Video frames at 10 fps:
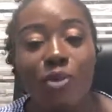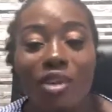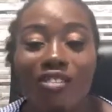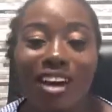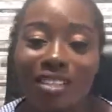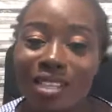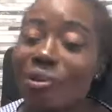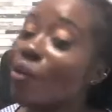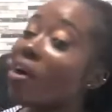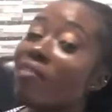our
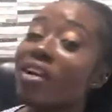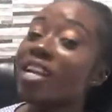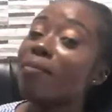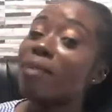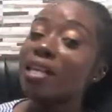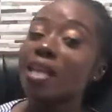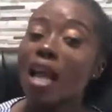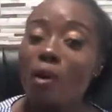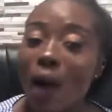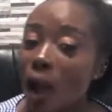people were really meaning,
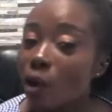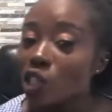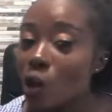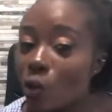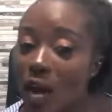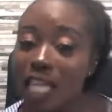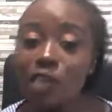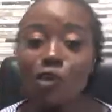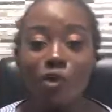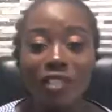hey, why, what's up, what you
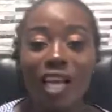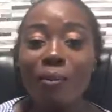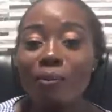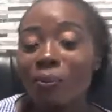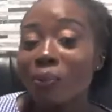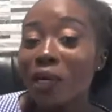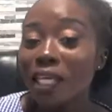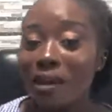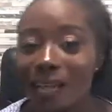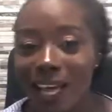do? Some people
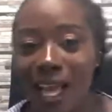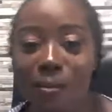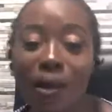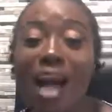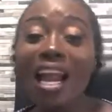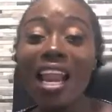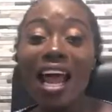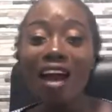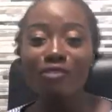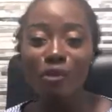came that, hey, brother
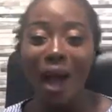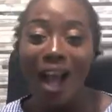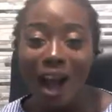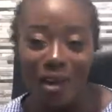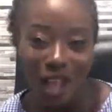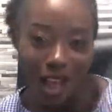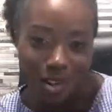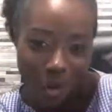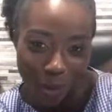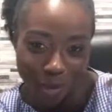love, wow, hey,
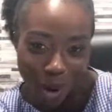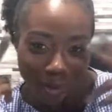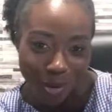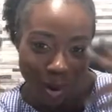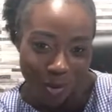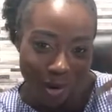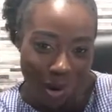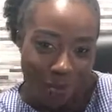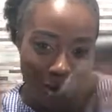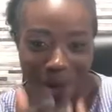
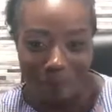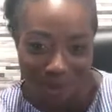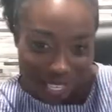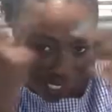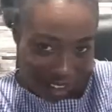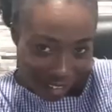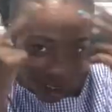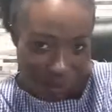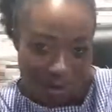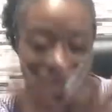dope, peace, they
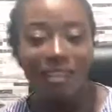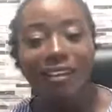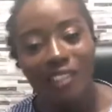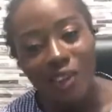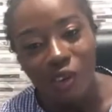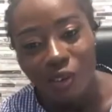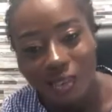rape it. Yo.